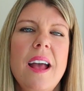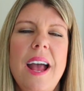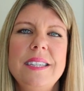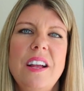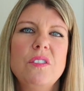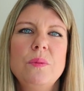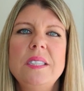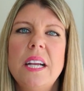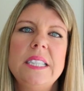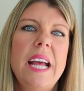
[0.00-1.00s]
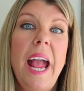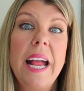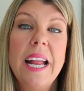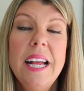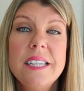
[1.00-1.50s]
as everyone says the
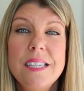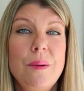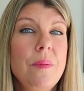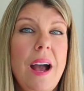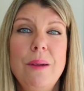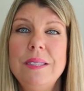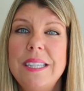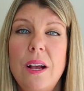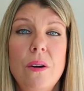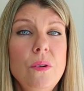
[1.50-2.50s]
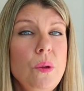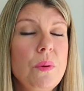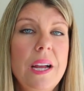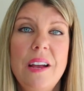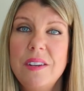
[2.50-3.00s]
8 is. And I would say, oh, you
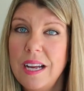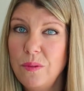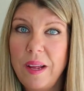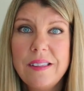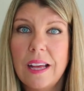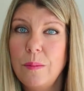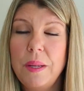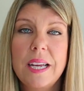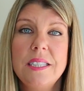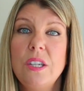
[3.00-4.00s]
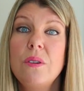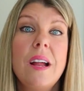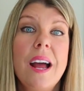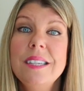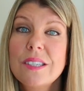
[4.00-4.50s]
probably have a 9 wing then because they're
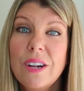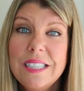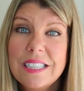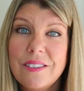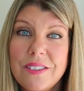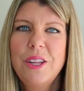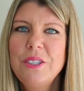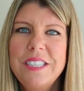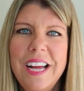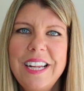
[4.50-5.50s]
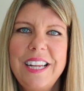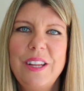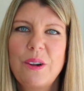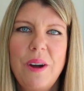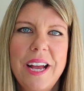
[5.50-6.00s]
not as aggressive. They're steady,
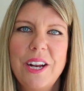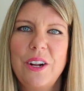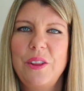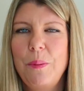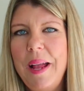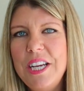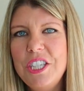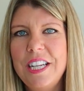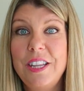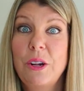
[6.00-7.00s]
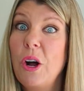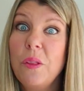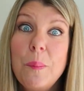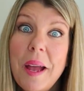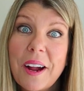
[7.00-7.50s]
they're quieter, they're patient, they're called
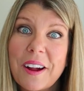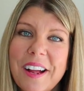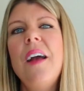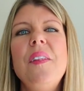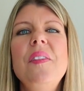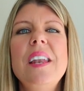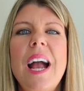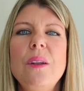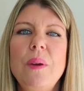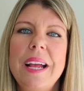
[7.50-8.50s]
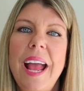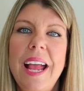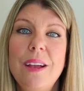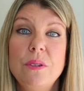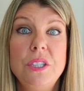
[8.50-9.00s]
the bear. And then the 9 wing
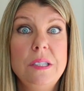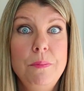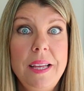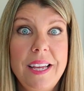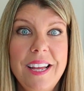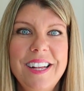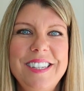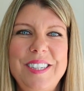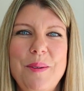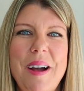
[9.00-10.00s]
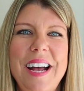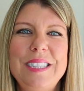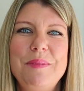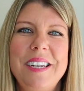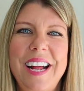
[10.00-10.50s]
8, which is me, so my
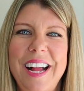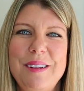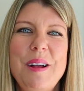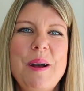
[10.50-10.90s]
husband and I